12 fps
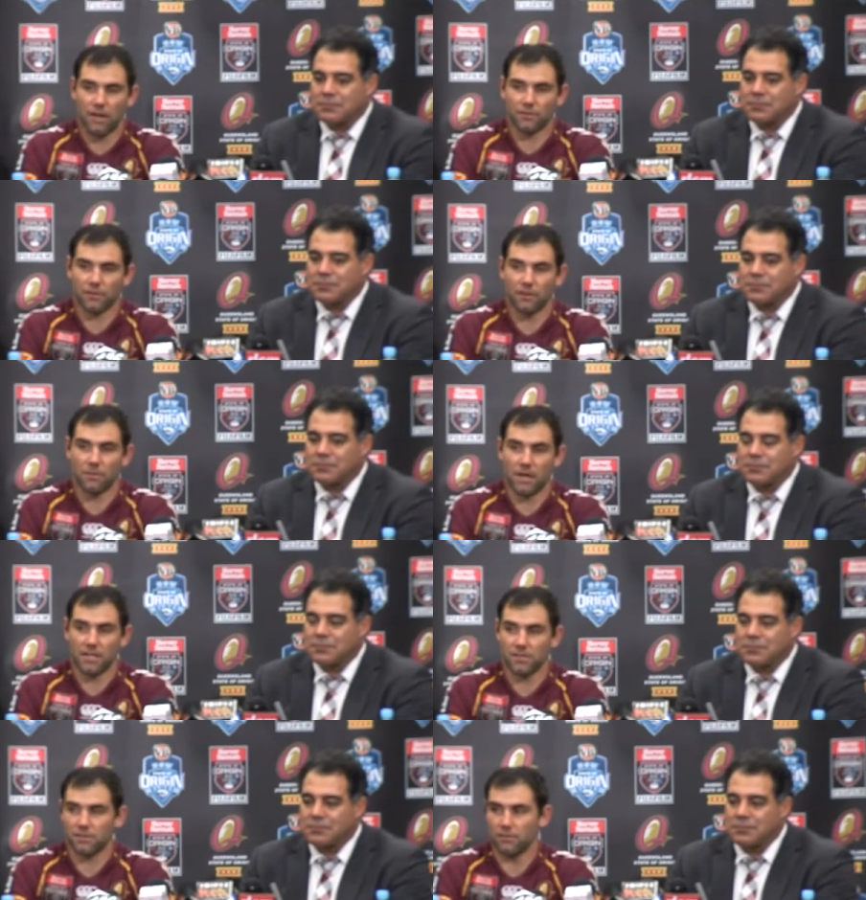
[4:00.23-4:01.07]
Speaker 1: after the
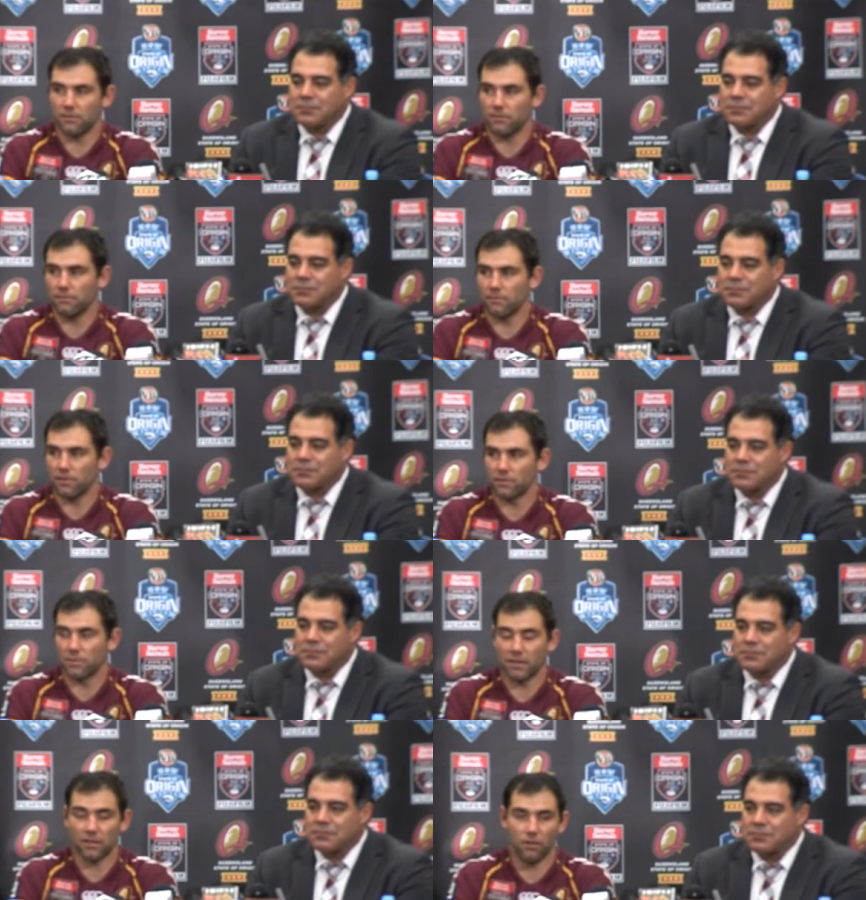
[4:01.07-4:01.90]
match to I was
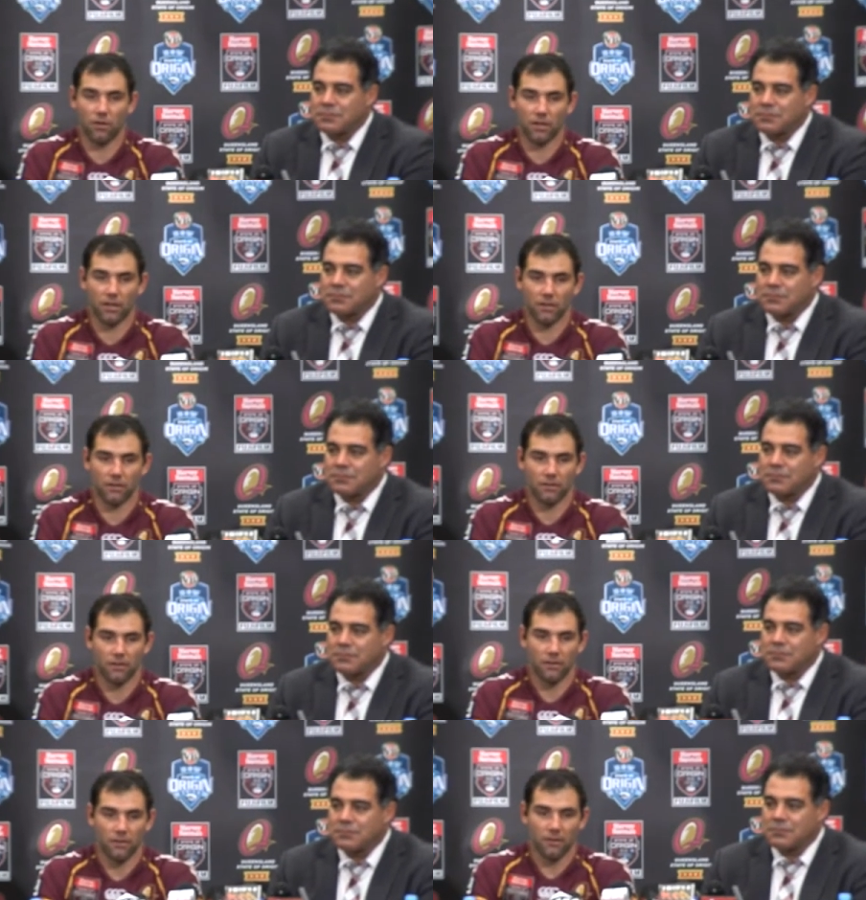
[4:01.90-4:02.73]
speaking to Lockie and
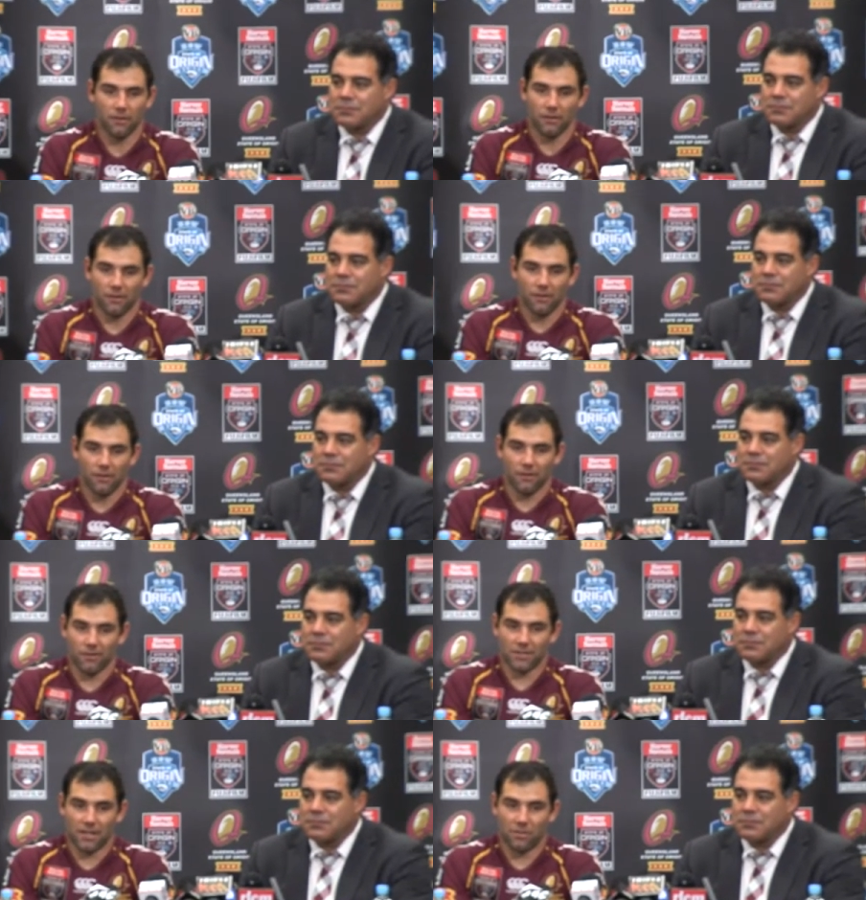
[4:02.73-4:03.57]

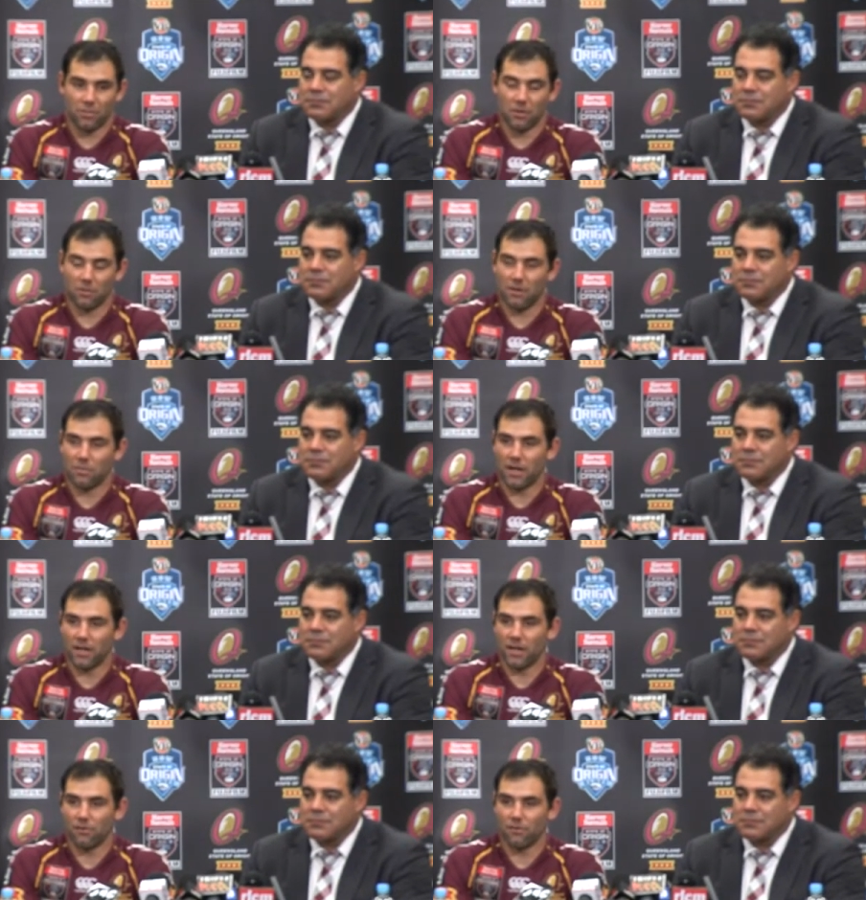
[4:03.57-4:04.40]
saying the people that
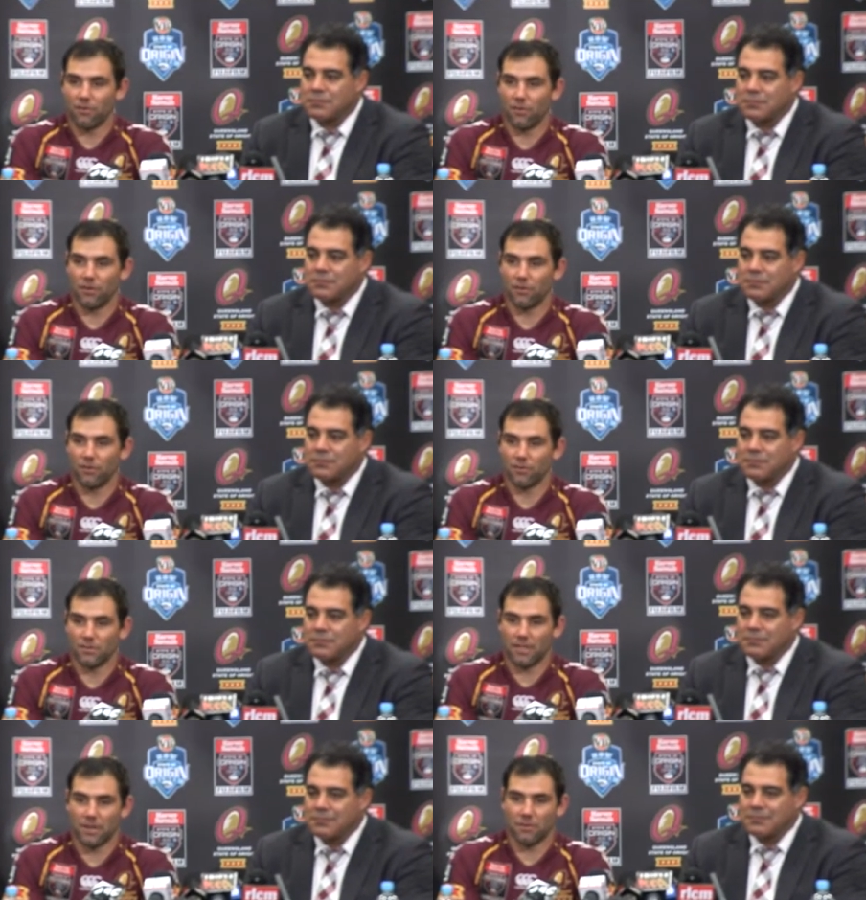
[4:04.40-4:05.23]
paid
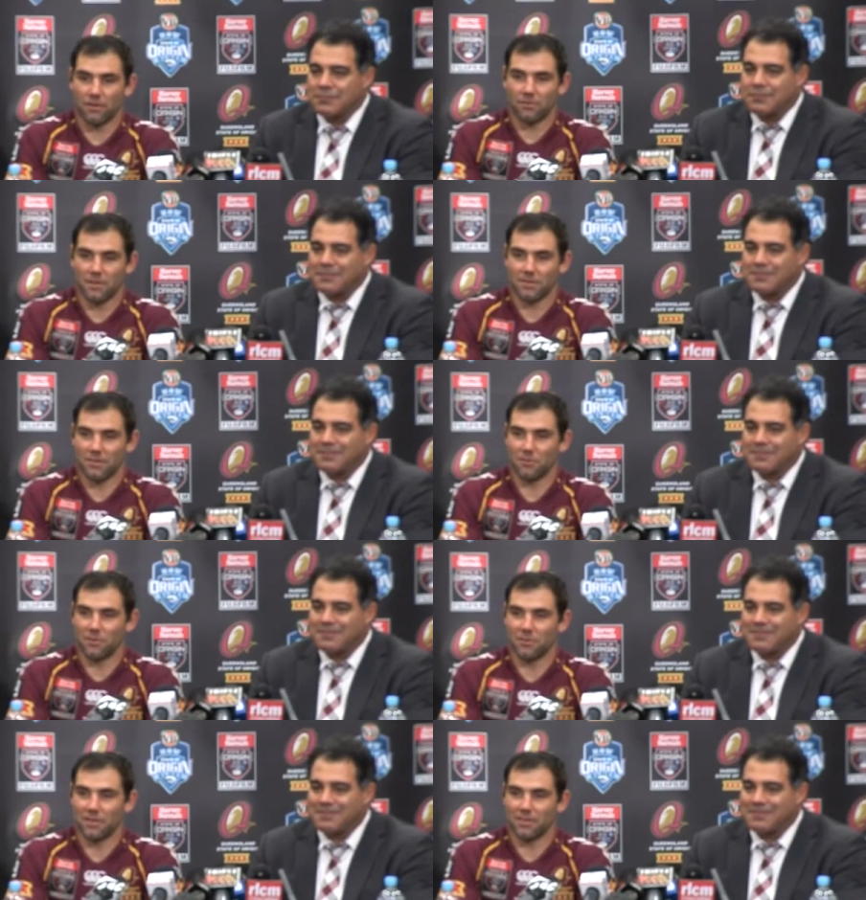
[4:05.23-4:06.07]
$130 to come to this match, they
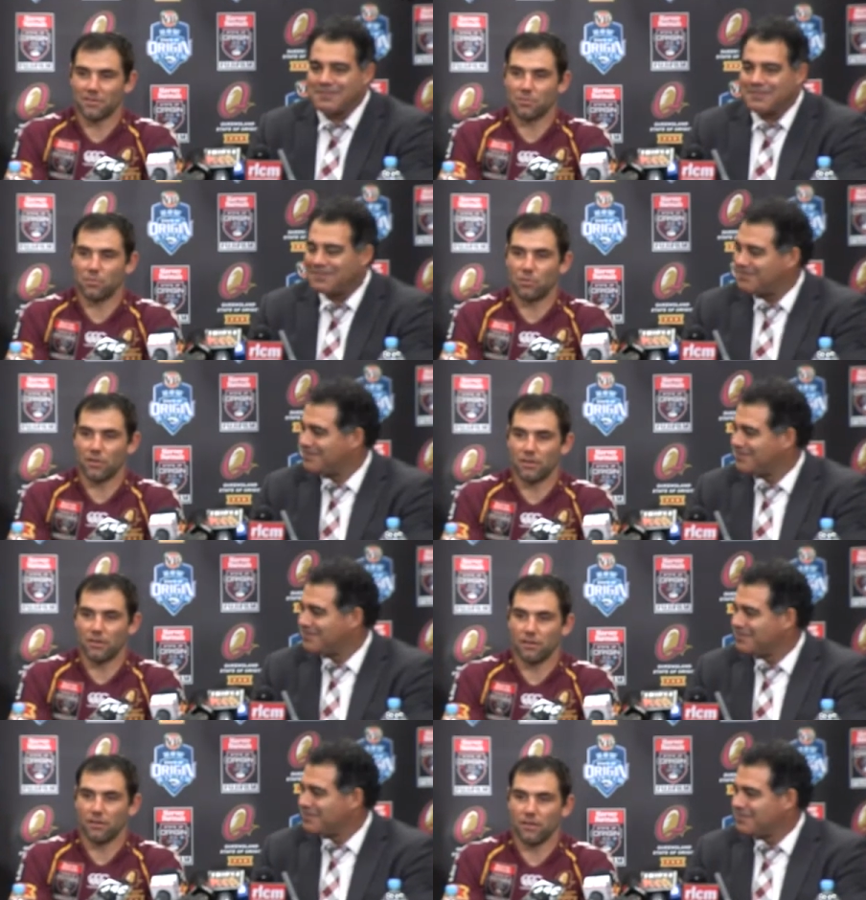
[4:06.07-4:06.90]
wouldn't have been
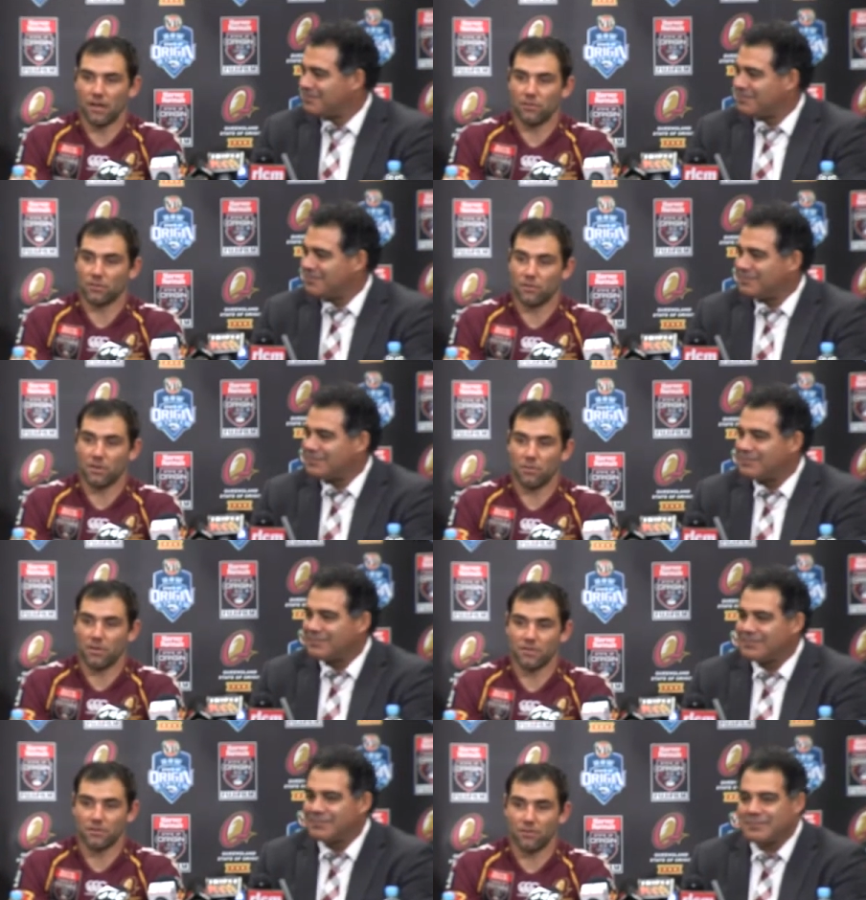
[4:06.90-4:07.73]
disappointed. That was one of the
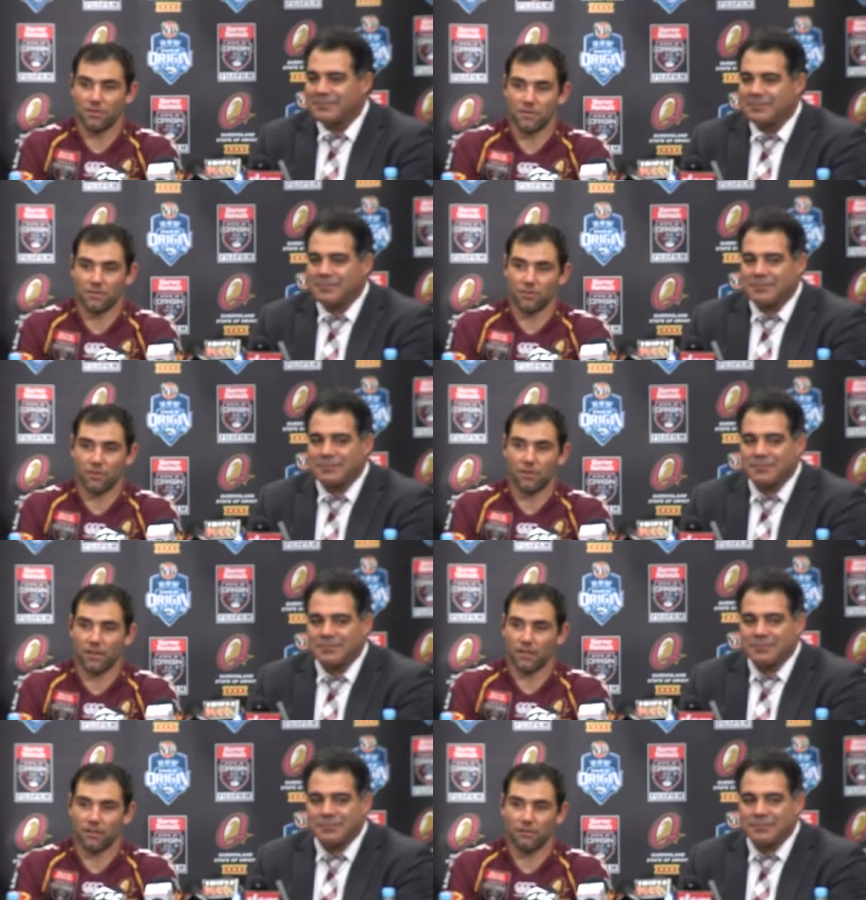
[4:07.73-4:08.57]
best origins, I
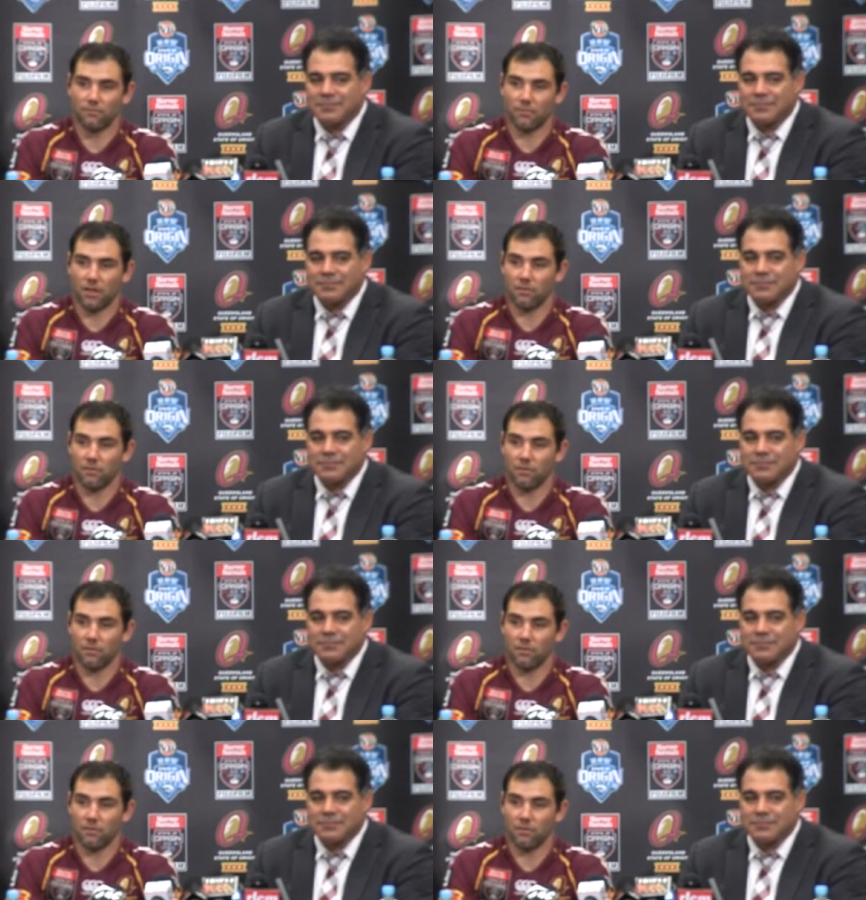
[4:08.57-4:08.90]
reckon.